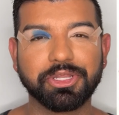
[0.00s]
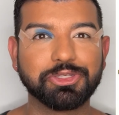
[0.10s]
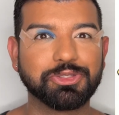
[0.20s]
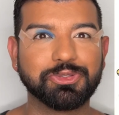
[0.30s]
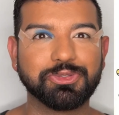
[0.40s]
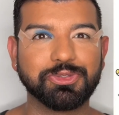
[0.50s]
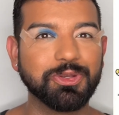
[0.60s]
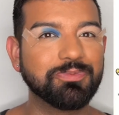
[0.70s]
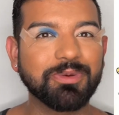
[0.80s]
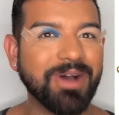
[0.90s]

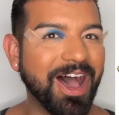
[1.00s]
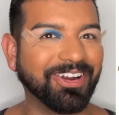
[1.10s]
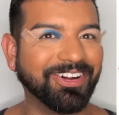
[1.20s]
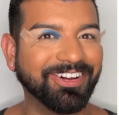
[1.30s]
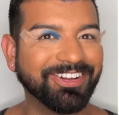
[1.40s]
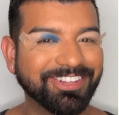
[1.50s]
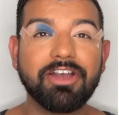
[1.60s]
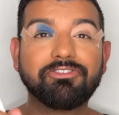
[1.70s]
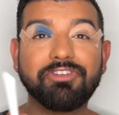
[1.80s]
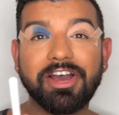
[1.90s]
Supermodel.
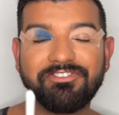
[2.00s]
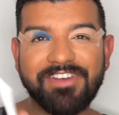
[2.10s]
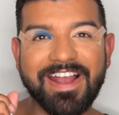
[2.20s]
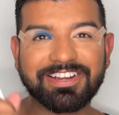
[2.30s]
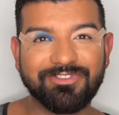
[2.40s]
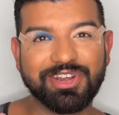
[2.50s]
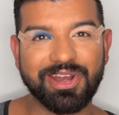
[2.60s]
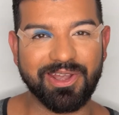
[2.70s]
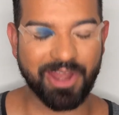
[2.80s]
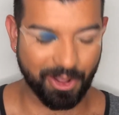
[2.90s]
Fun fact, if you
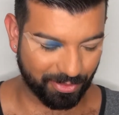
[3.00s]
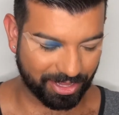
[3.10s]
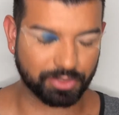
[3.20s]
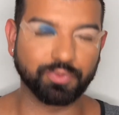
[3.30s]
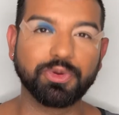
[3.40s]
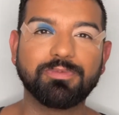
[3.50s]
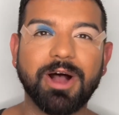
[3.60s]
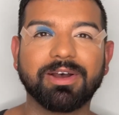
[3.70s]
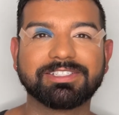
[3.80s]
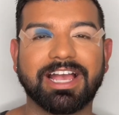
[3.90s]
didn't know this,
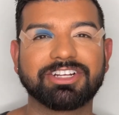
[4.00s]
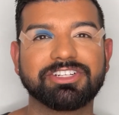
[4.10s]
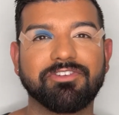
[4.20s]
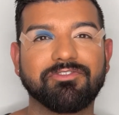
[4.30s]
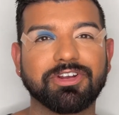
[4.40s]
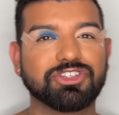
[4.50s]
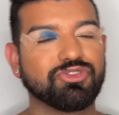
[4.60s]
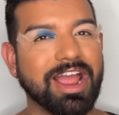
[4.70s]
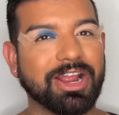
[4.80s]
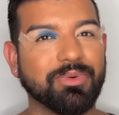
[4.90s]
RuPaul is actually the first
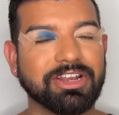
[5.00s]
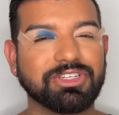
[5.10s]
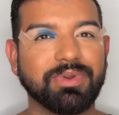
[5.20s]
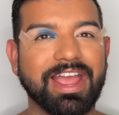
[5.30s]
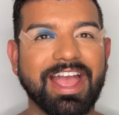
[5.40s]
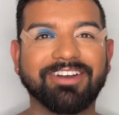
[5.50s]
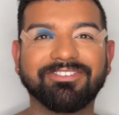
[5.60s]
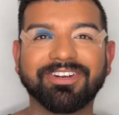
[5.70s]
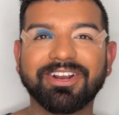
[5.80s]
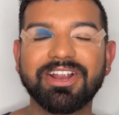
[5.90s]
drag queen to
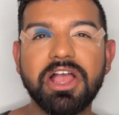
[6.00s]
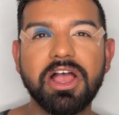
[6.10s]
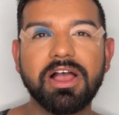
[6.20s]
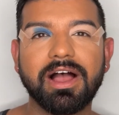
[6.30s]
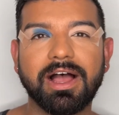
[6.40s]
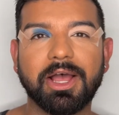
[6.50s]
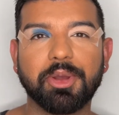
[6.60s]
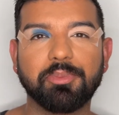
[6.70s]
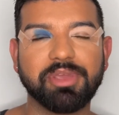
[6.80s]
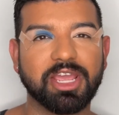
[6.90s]
ever
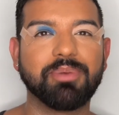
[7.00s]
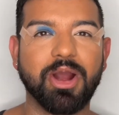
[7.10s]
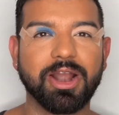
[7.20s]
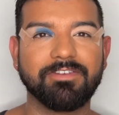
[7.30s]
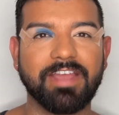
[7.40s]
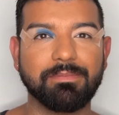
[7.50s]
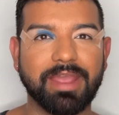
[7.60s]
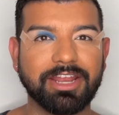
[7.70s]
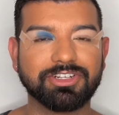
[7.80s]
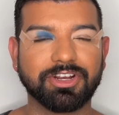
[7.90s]
be a part of a
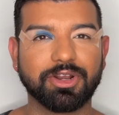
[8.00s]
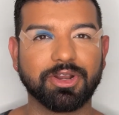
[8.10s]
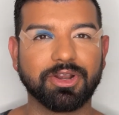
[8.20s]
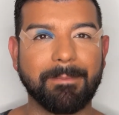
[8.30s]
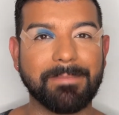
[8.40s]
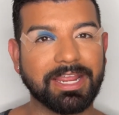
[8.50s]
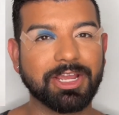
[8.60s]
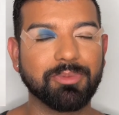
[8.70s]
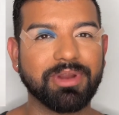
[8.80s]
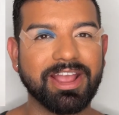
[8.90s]
major
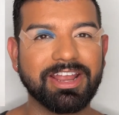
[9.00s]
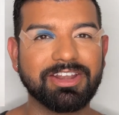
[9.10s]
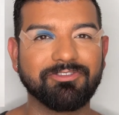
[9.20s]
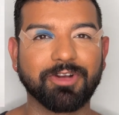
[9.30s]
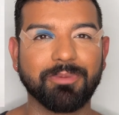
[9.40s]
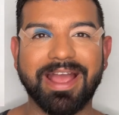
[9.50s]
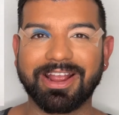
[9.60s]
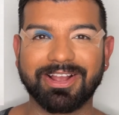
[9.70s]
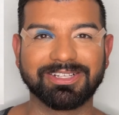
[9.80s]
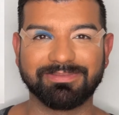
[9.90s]
makeup brand for
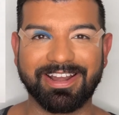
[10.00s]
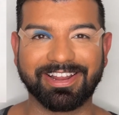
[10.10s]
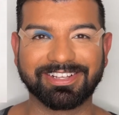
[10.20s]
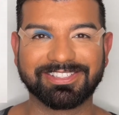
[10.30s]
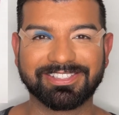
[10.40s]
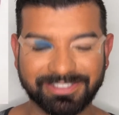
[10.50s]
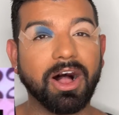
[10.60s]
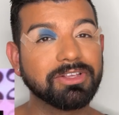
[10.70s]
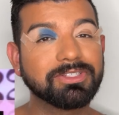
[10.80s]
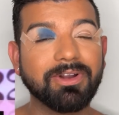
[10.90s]
MAC Cosmetics.
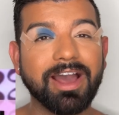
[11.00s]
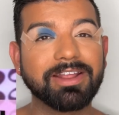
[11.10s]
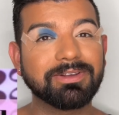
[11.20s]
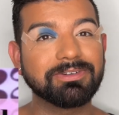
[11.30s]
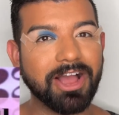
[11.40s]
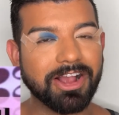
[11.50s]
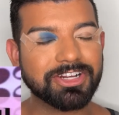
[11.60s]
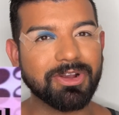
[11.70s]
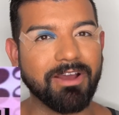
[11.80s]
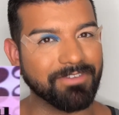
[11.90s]
Also got his own talk
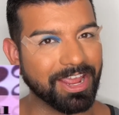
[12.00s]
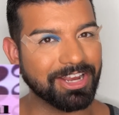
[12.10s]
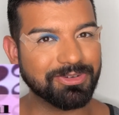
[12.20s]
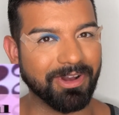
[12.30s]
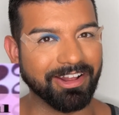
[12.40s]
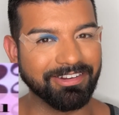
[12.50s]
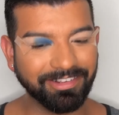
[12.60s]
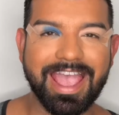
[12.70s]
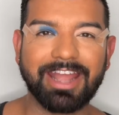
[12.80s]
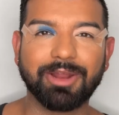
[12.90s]
show on
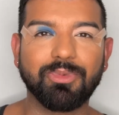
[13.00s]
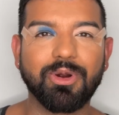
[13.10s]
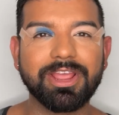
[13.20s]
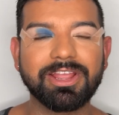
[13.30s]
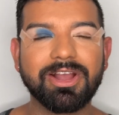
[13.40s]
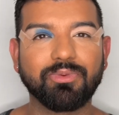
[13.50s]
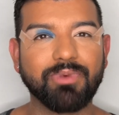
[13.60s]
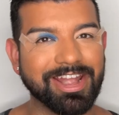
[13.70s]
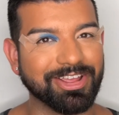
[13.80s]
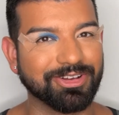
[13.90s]
VH1 and a morning
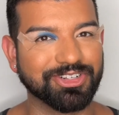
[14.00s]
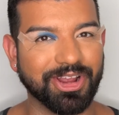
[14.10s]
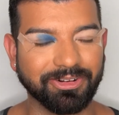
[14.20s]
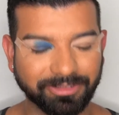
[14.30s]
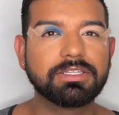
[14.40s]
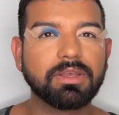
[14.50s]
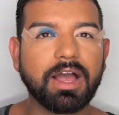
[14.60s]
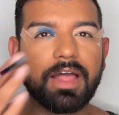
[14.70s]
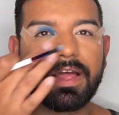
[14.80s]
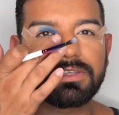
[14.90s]
radio show.
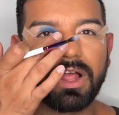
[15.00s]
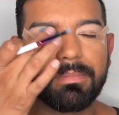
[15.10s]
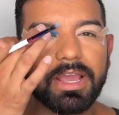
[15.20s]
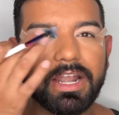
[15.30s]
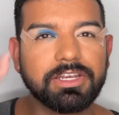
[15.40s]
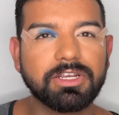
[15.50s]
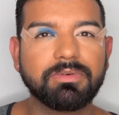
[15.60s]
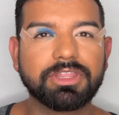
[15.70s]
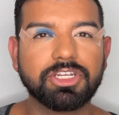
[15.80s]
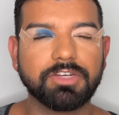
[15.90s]
So that's all I'm gonna do
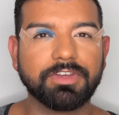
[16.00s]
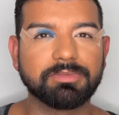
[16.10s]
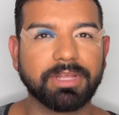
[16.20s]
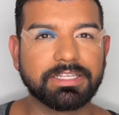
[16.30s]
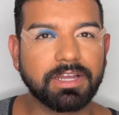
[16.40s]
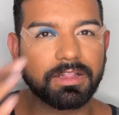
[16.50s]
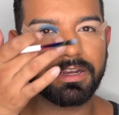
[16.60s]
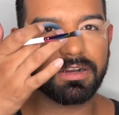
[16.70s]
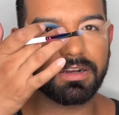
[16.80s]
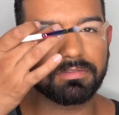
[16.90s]
with the Juvia's Place
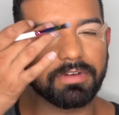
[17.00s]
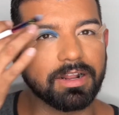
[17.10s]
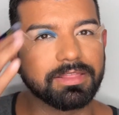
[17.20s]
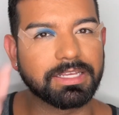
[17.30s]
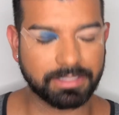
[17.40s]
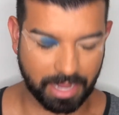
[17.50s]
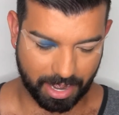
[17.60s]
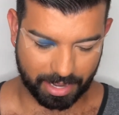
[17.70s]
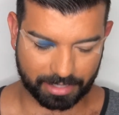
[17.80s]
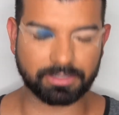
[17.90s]
color right on this
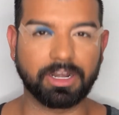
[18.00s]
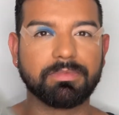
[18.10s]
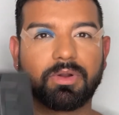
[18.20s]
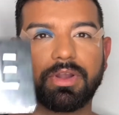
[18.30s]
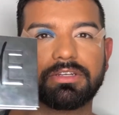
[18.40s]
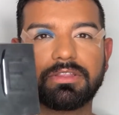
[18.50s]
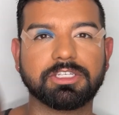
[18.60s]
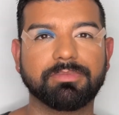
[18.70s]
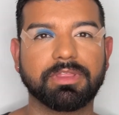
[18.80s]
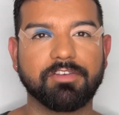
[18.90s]
eye. So now I'm going to the
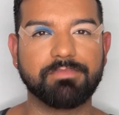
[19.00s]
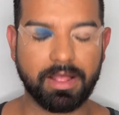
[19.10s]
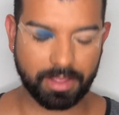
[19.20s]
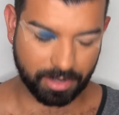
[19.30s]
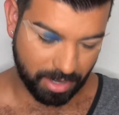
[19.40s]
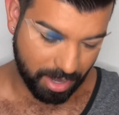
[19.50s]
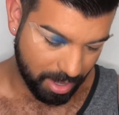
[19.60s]
Stupid Love palette.